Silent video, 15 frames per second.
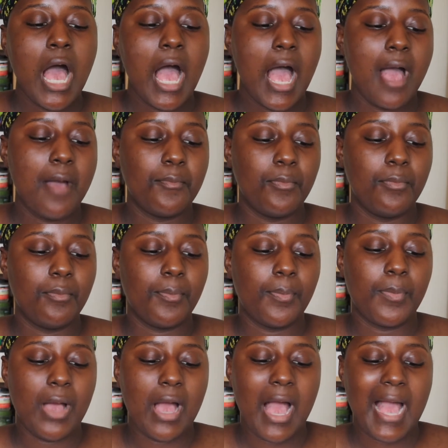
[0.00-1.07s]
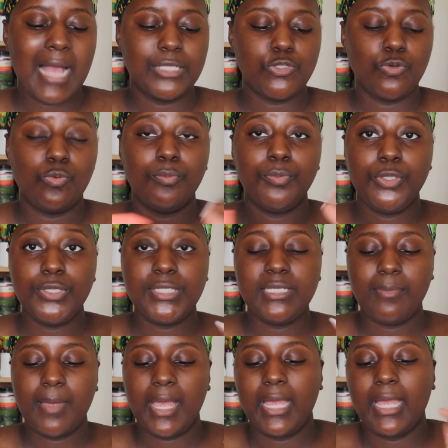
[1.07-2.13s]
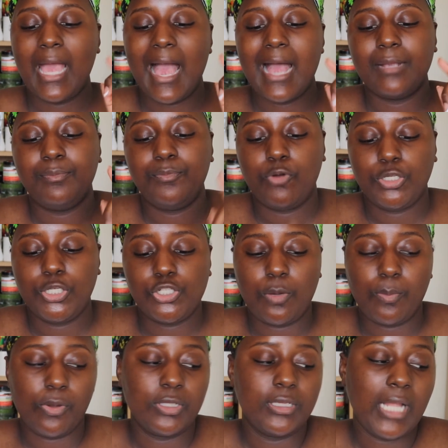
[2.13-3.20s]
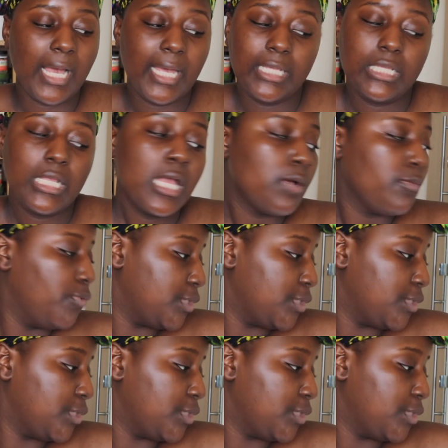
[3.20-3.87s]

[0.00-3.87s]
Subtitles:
and on Beauty Bay and Body Shop Online,